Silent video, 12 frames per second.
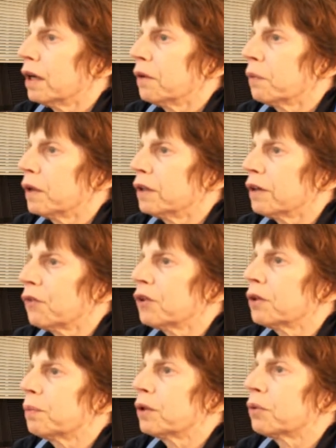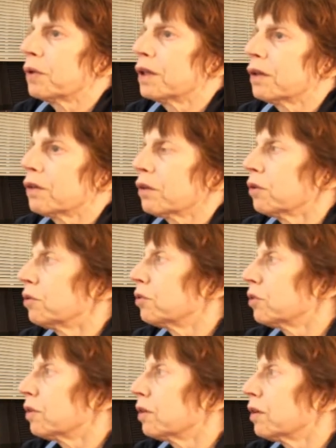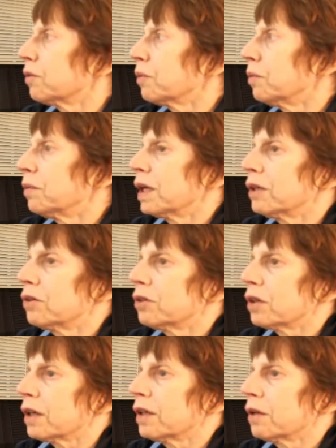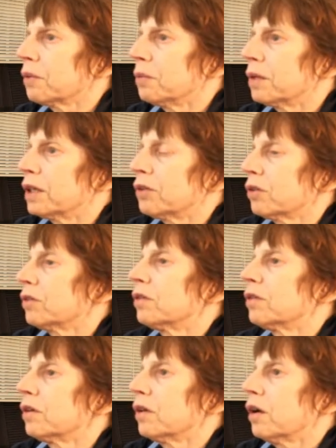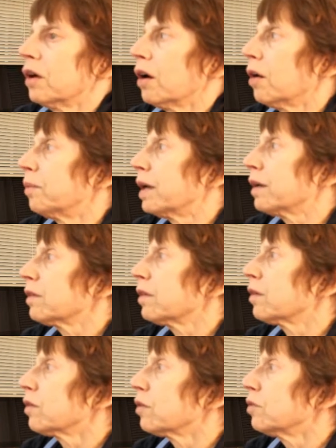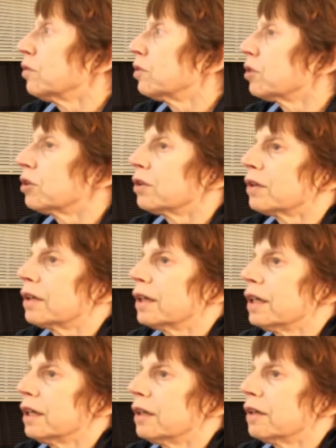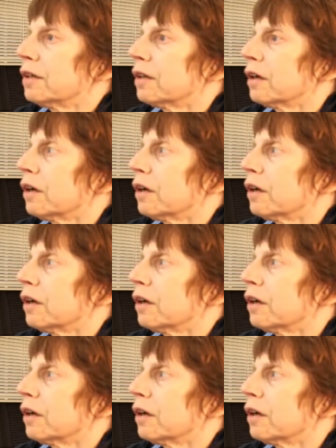But the difference between the solutions, as we mentioned, I think we mentioned about solutions in